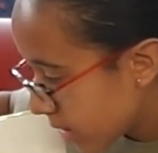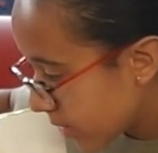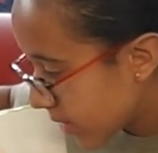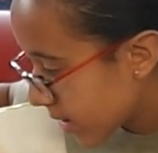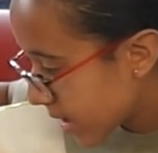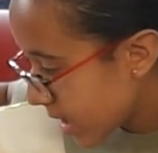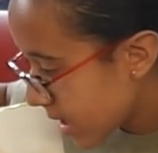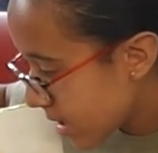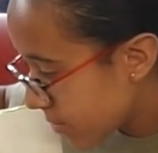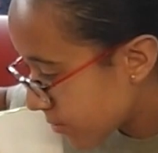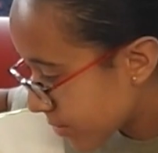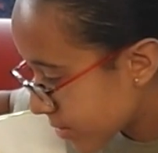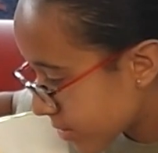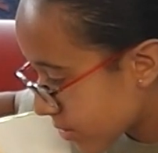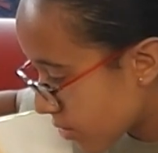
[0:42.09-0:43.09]
the kitten
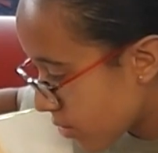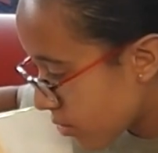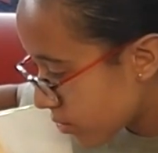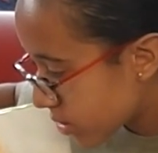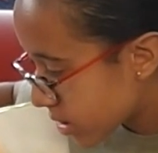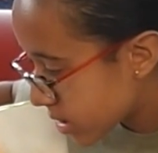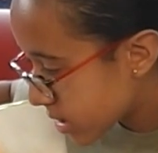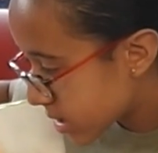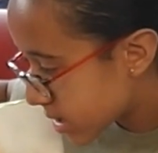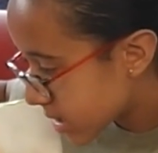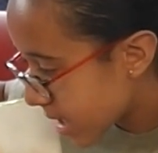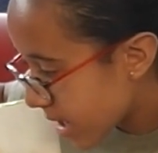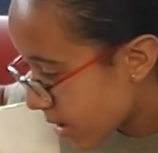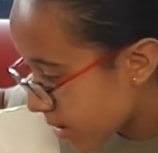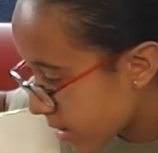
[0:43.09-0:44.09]
was cold and
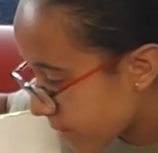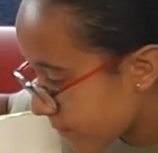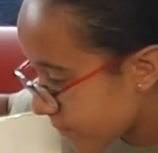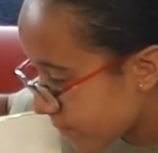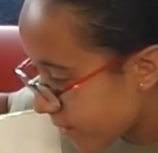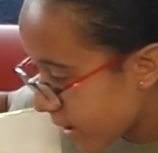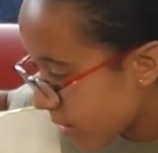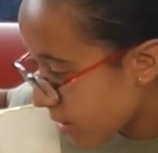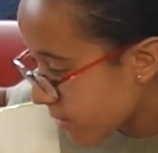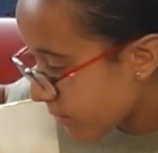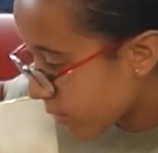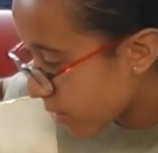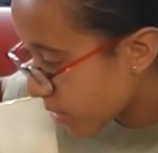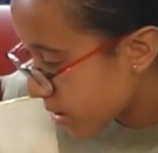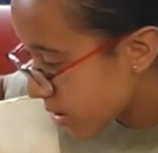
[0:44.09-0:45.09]
scared and very,
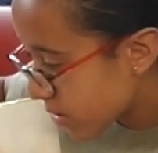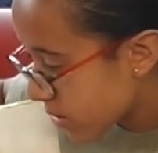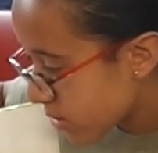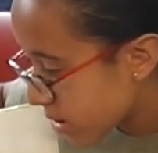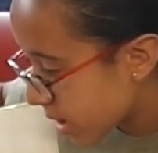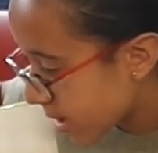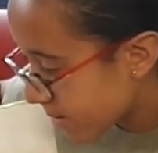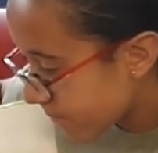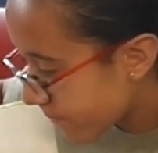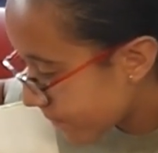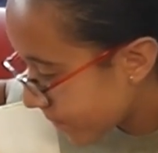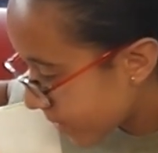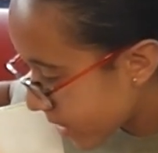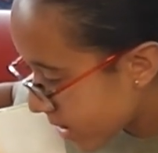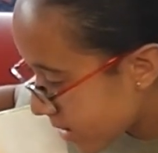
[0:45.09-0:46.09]
very dirty.
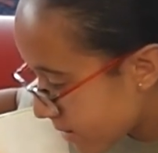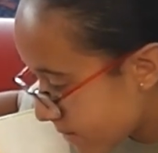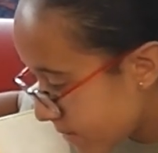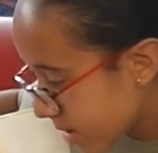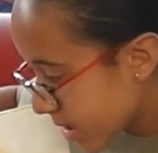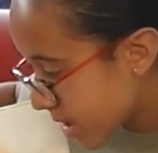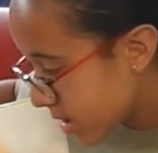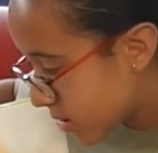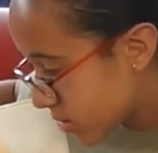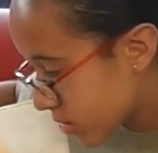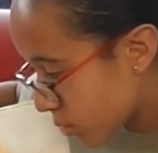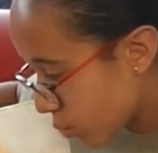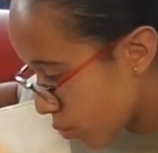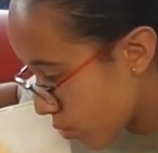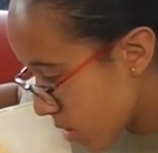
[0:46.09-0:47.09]
Vicki
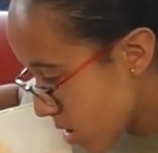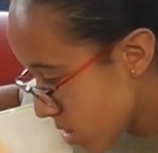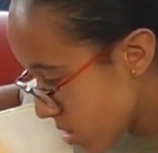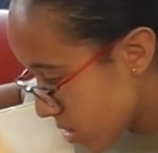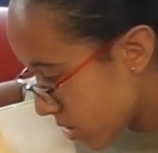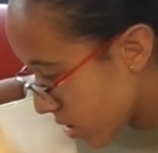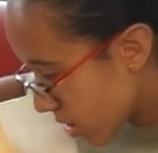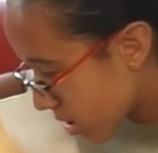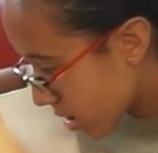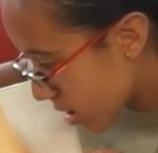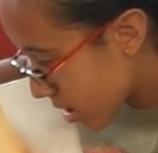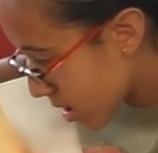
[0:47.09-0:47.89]
took one look